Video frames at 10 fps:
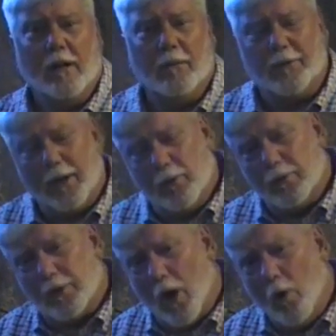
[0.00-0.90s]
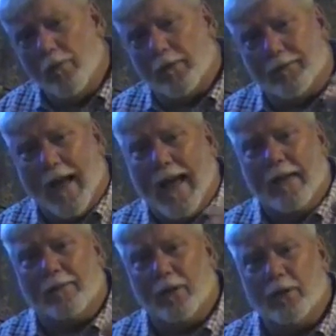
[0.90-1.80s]
but there was over
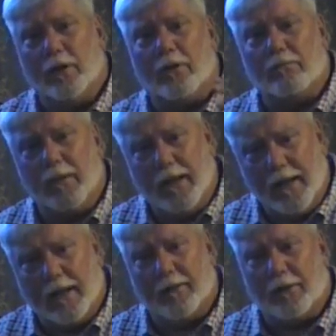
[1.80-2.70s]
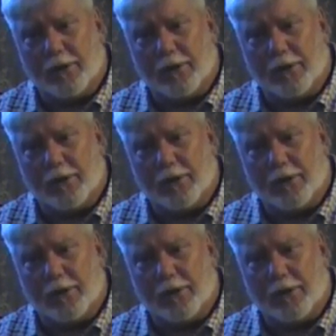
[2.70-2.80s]
500 men that